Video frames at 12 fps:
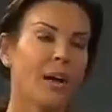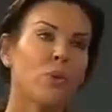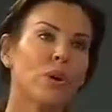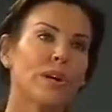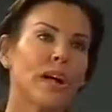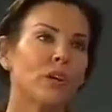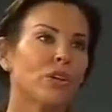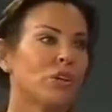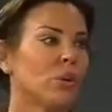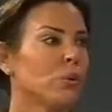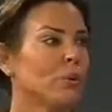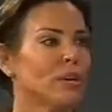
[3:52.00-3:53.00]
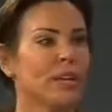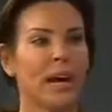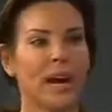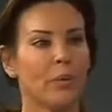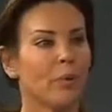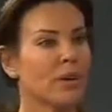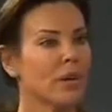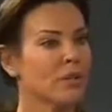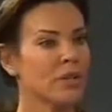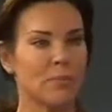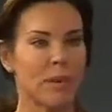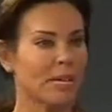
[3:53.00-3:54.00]
I work out, really, I work out
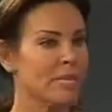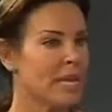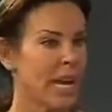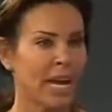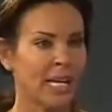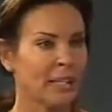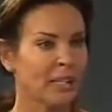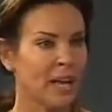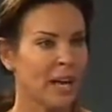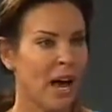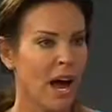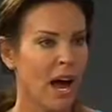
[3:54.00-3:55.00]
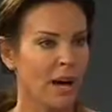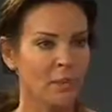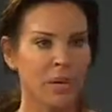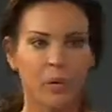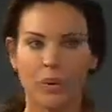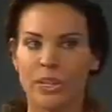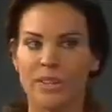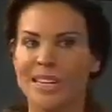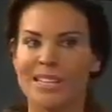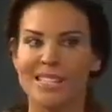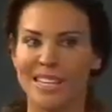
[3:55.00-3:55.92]
to maintain. I'm not one of these